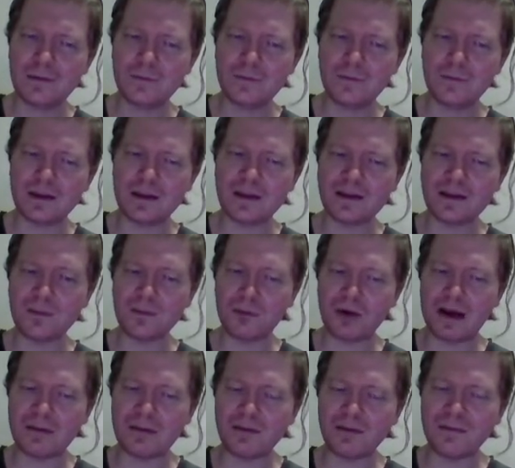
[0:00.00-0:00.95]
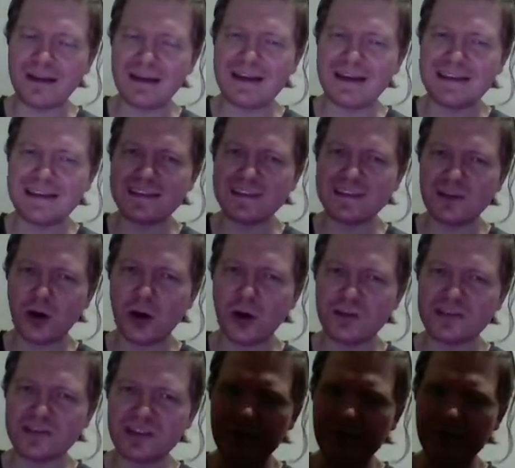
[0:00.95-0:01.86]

but the problem is also